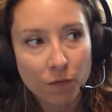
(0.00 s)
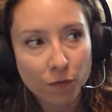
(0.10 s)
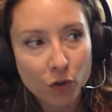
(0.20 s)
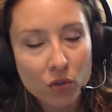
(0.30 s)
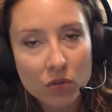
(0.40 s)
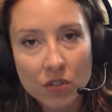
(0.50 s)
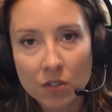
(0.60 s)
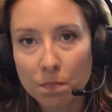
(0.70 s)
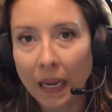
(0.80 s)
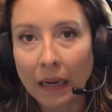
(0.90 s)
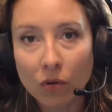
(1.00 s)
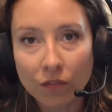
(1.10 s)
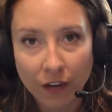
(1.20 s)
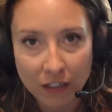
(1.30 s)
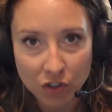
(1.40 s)
fruits,
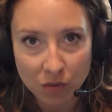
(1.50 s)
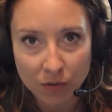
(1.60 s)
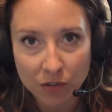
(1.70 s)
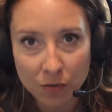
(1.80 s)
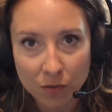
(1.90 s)
pickled vegetables,